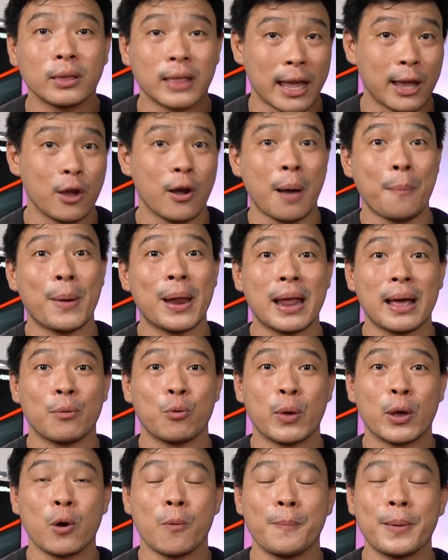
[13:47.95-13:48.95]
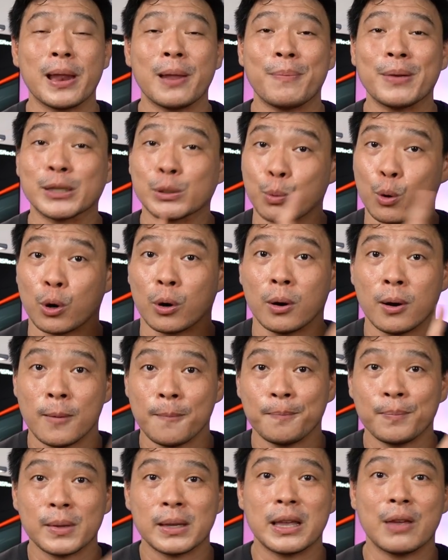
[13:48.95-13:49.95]
Thank you nga pala Wiko Philippines for
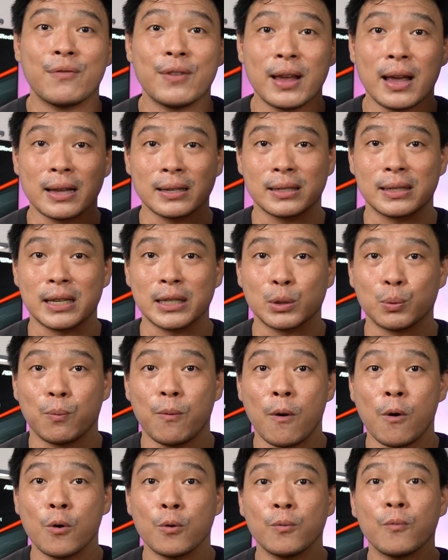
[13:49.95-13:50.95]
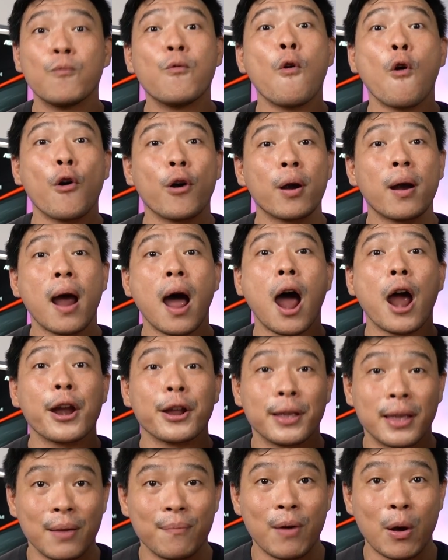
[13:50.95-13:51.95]
giving us this phone for
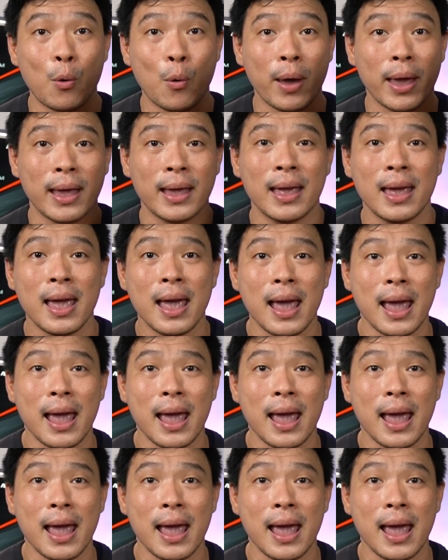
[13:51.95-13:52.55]
our giveaway.